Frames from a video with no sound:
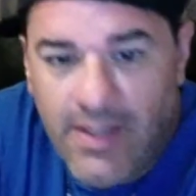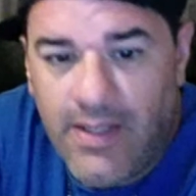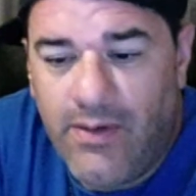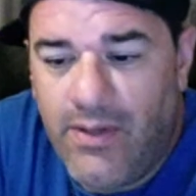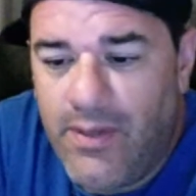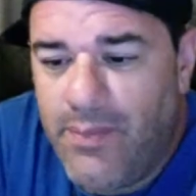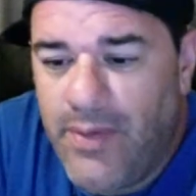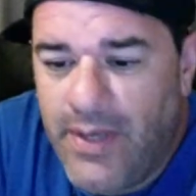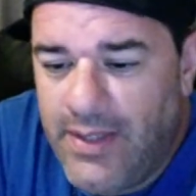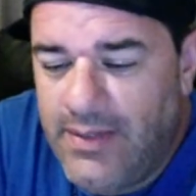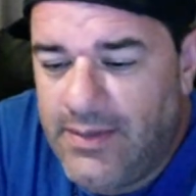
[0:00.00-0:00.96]
You on your
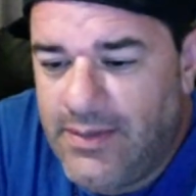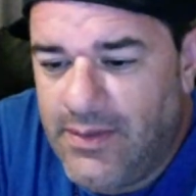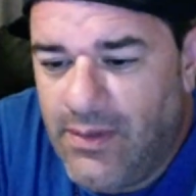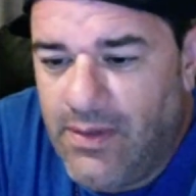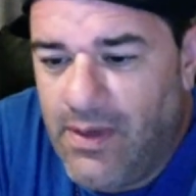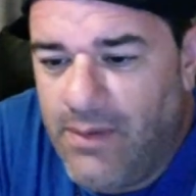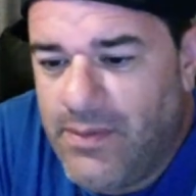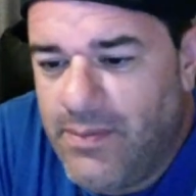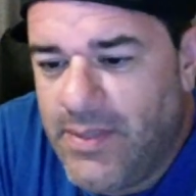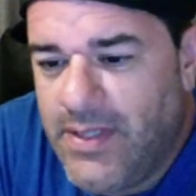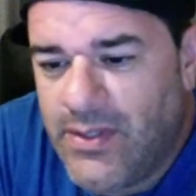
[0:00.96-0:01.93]
period? Don't come
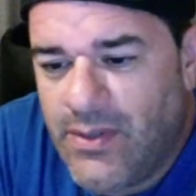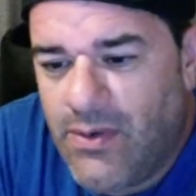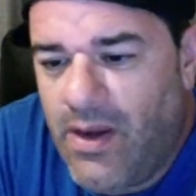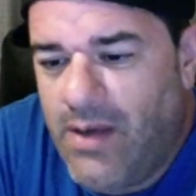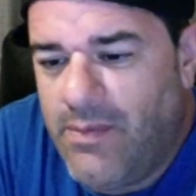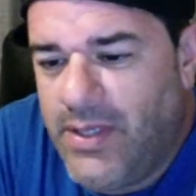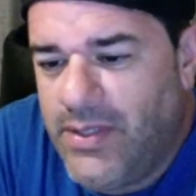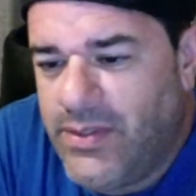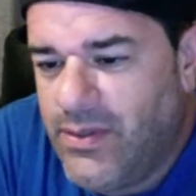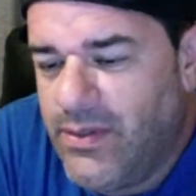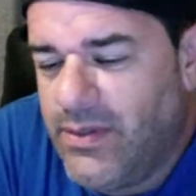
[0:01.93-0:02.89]
to me and cry on my
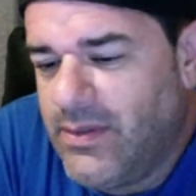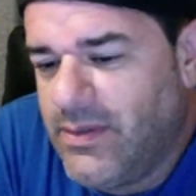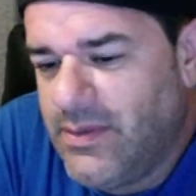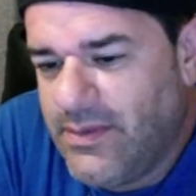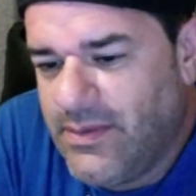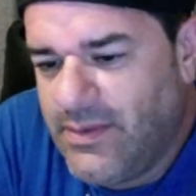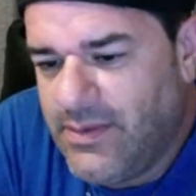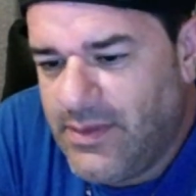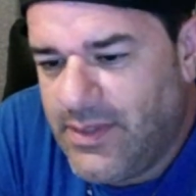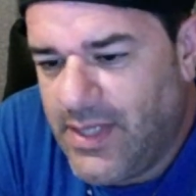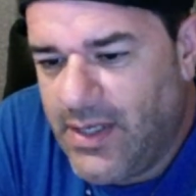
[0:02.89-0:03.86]
shoulder.
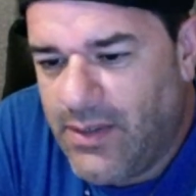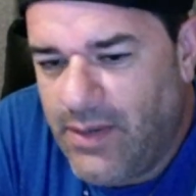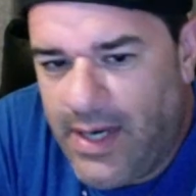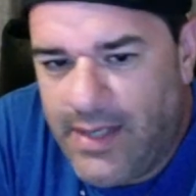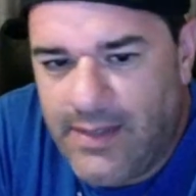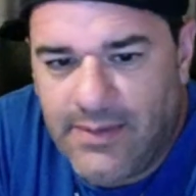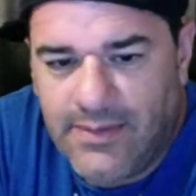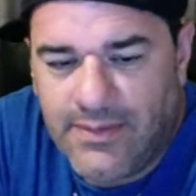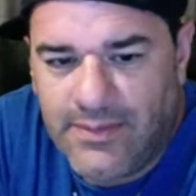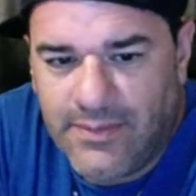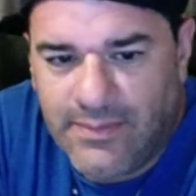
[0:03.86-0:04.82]
Get cracking.
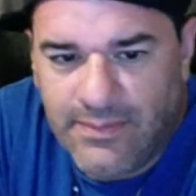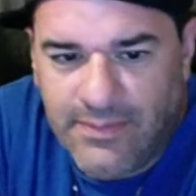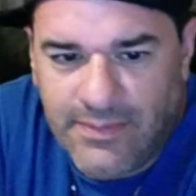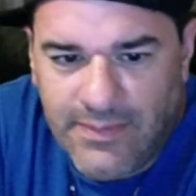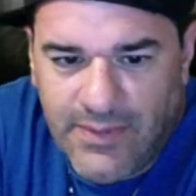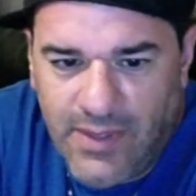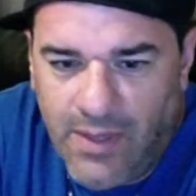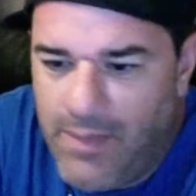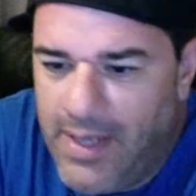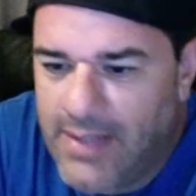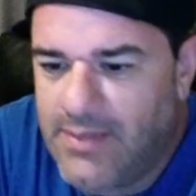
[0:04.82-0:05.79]

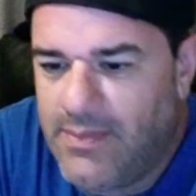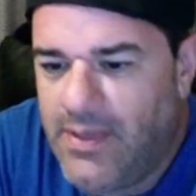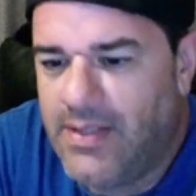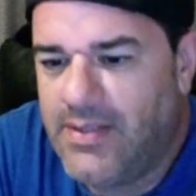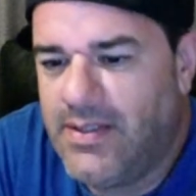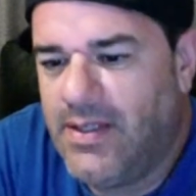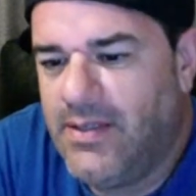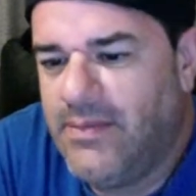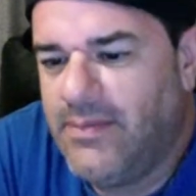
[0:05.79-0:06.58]
Come back some other time.